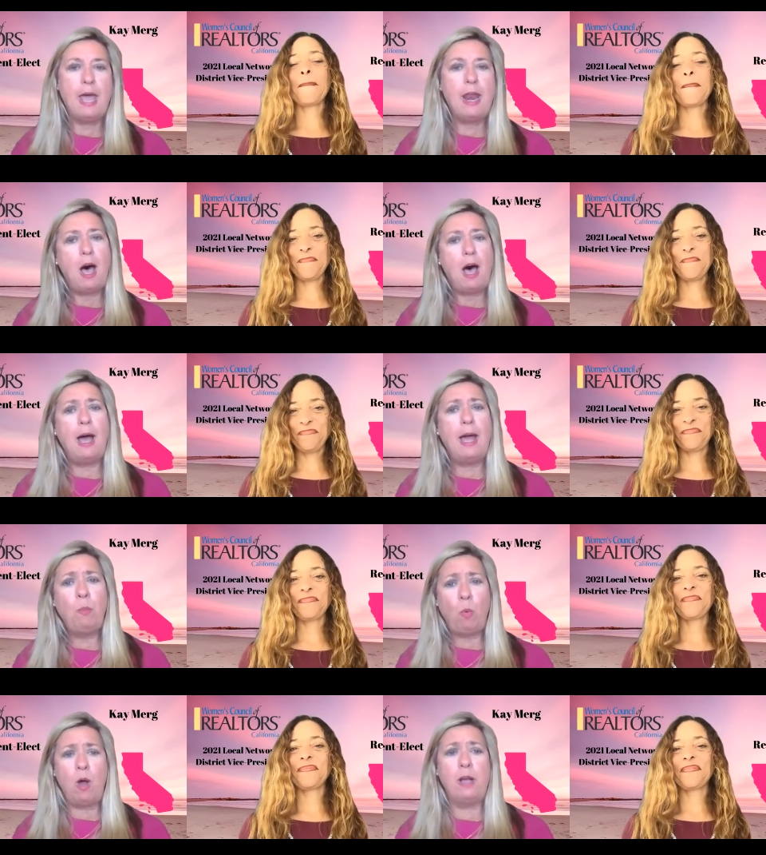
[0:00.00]
Speaker 1: and mm-hmm. I
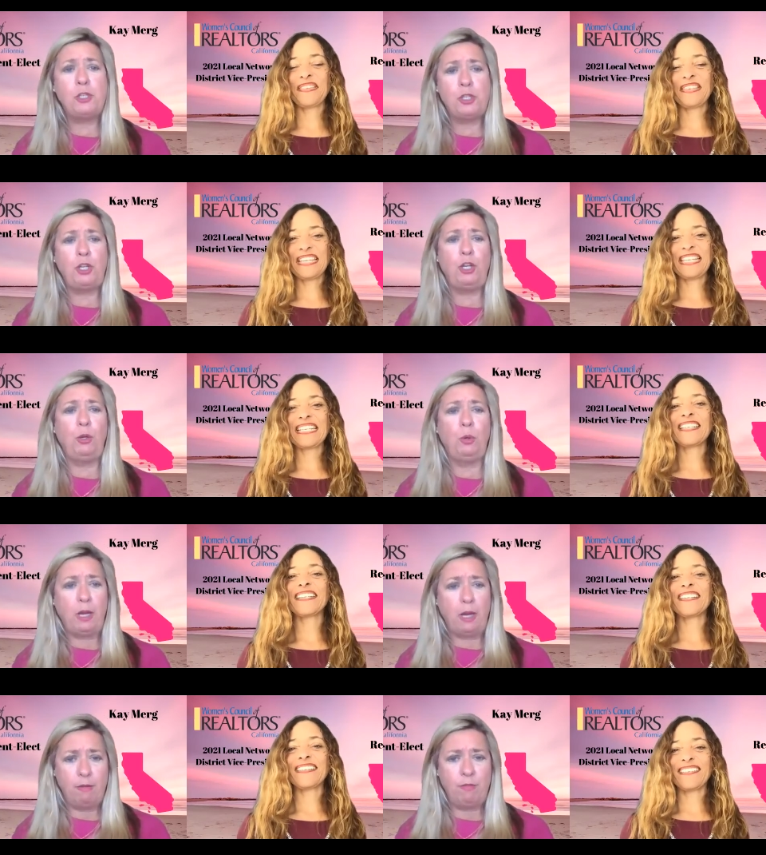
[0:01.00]
want to
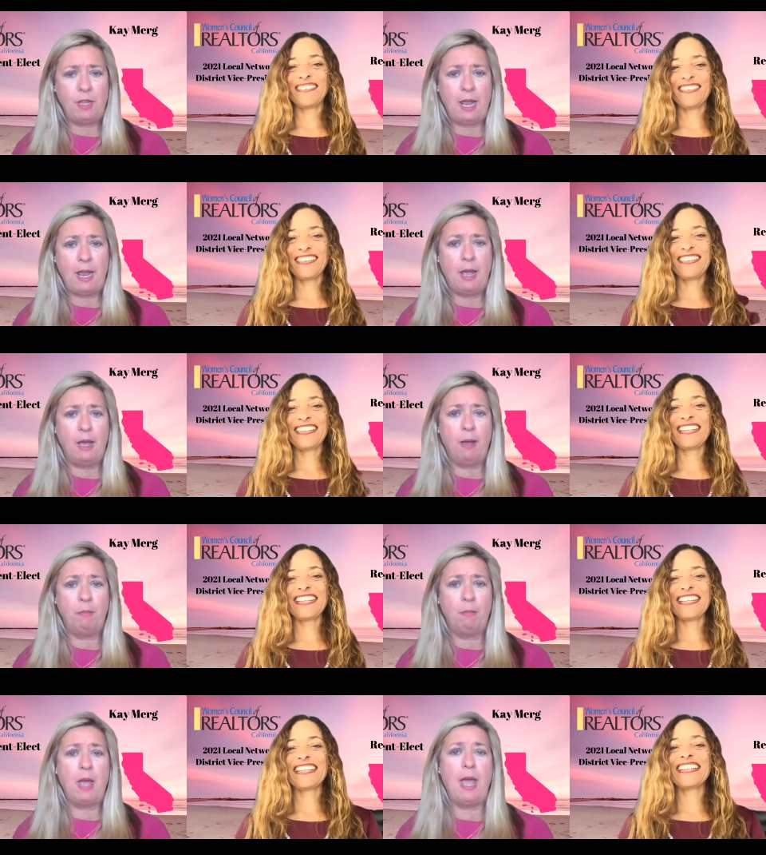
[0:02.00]
give
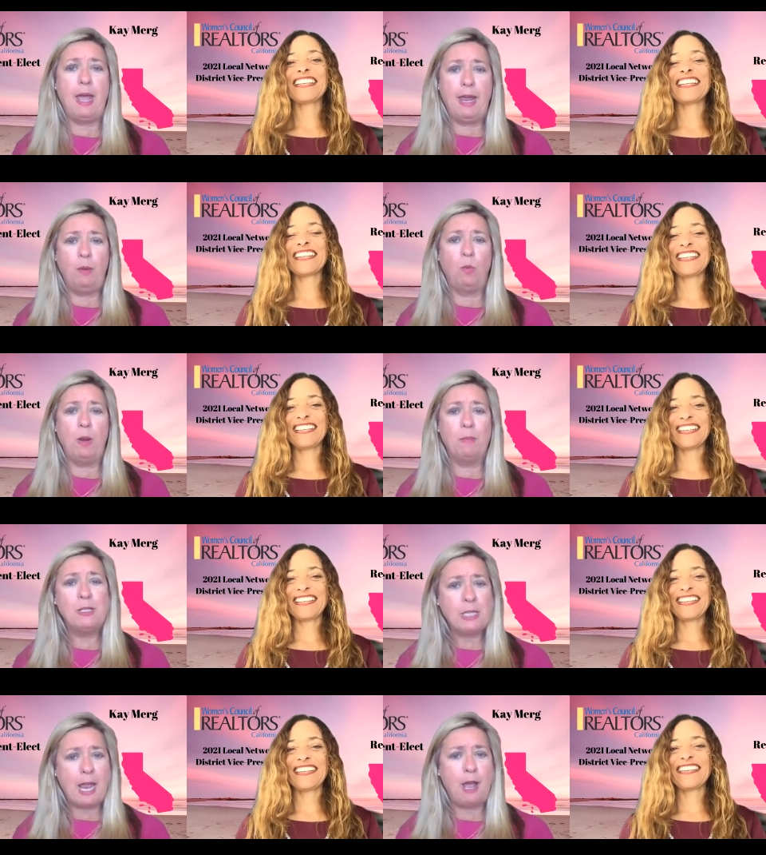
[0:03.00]
them a
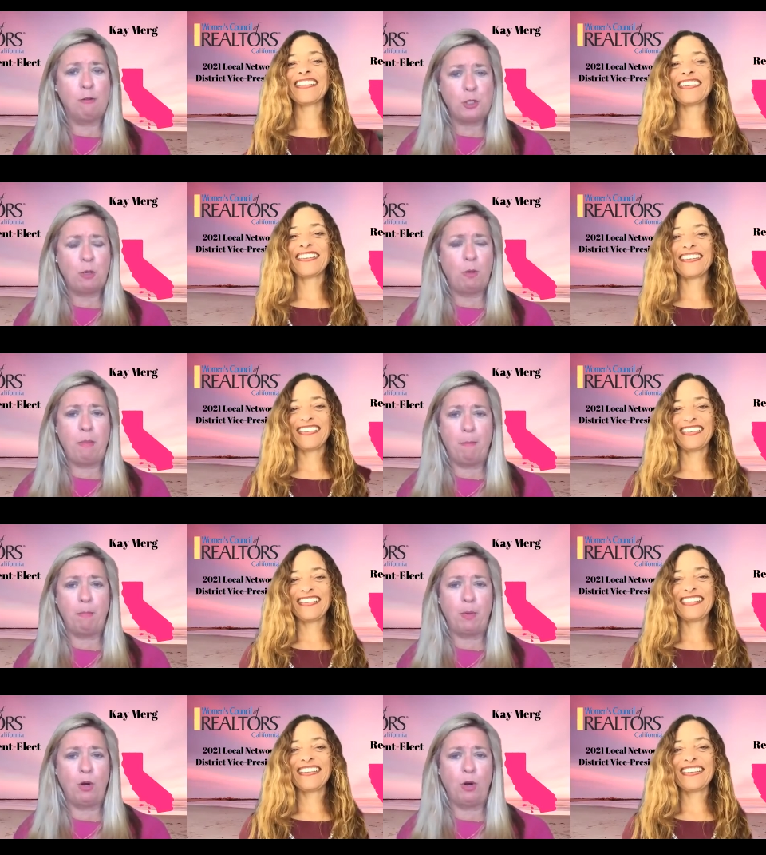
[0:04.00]
women's council
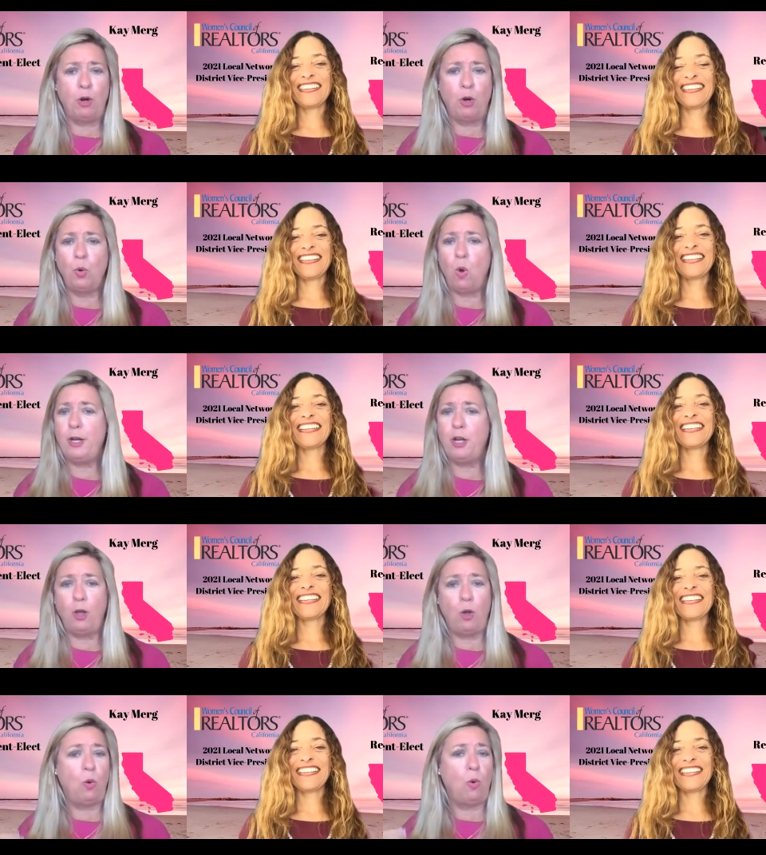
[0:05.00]
member who I
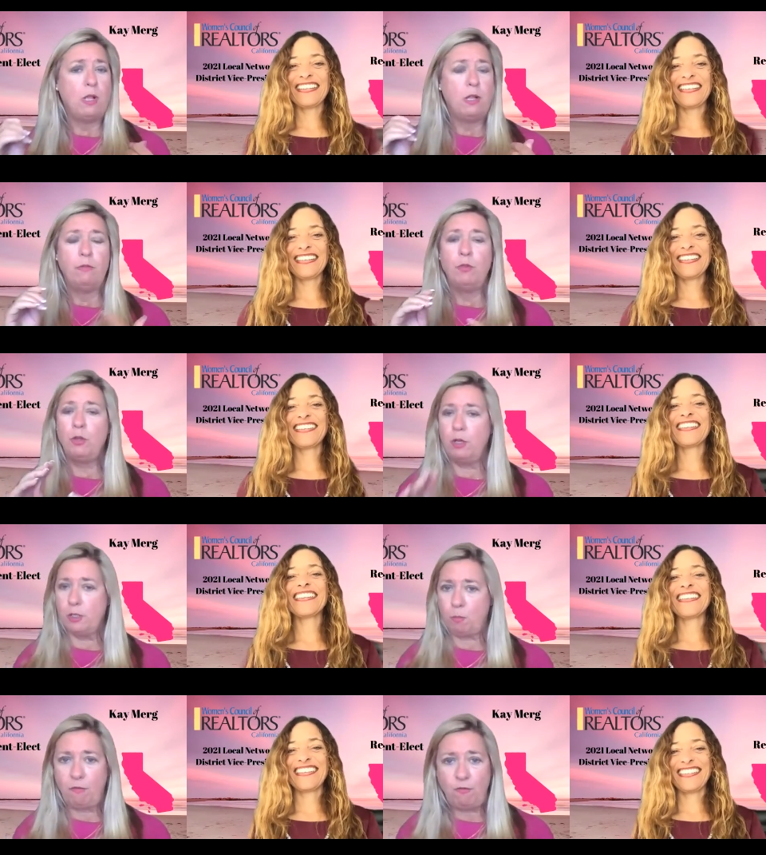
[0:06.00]
know
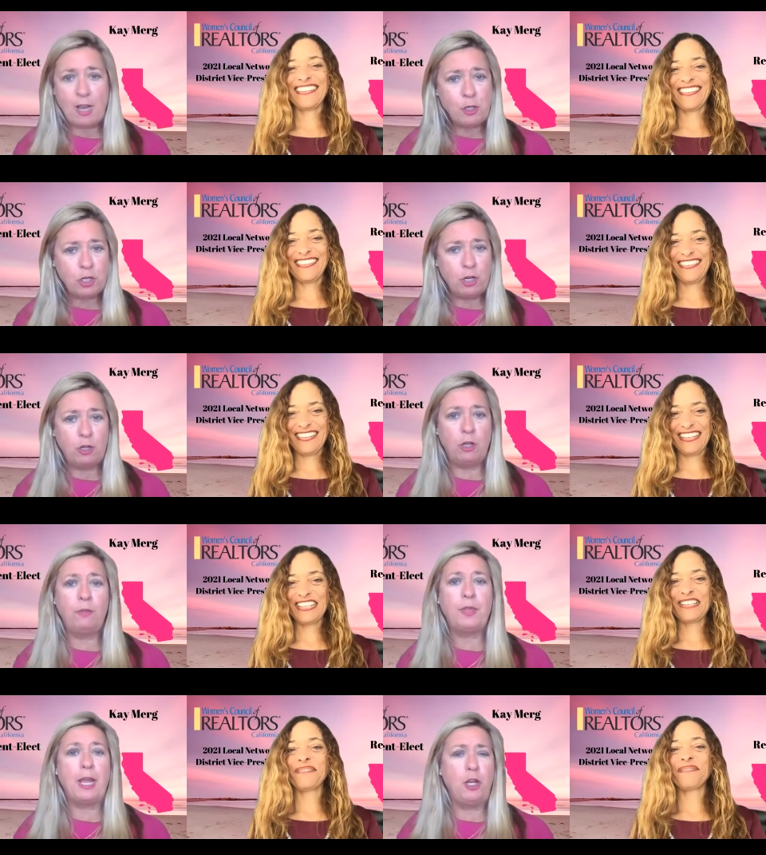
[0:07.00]
is
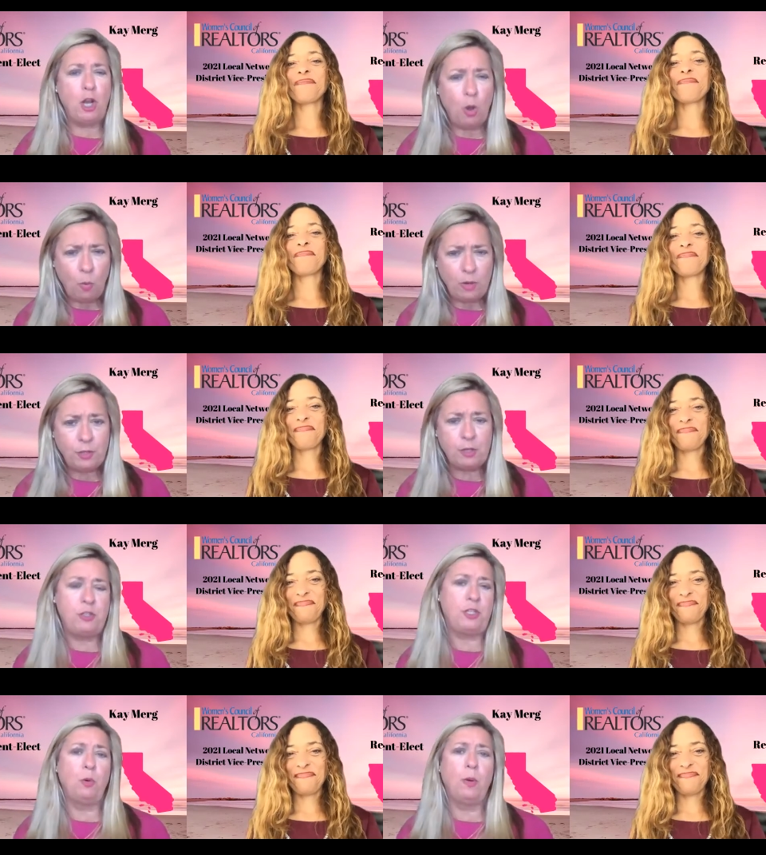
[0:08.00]
professional. They know what they're
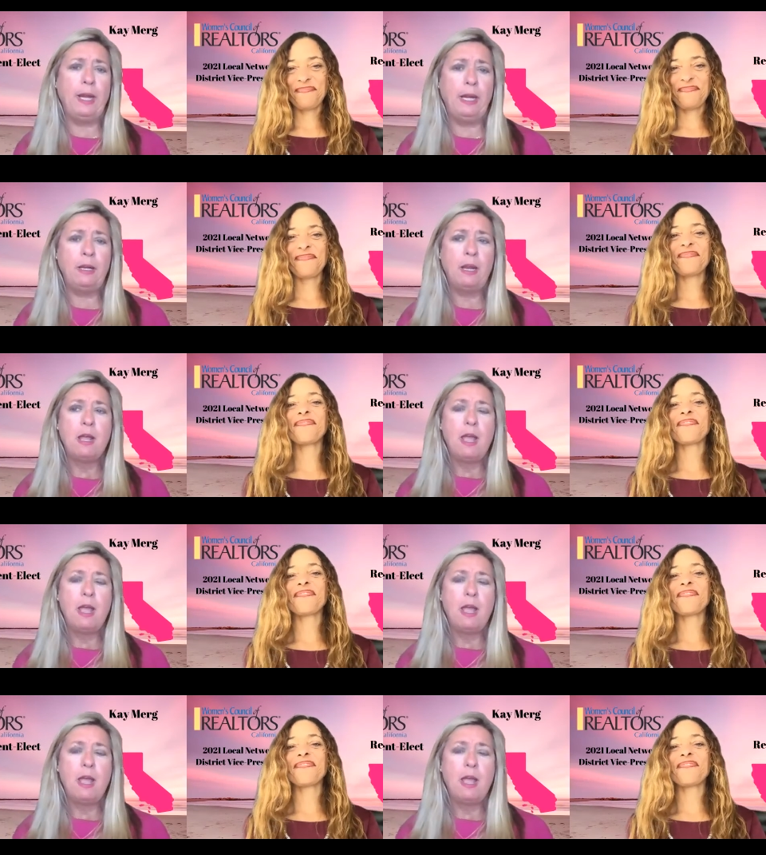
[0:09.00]
doing,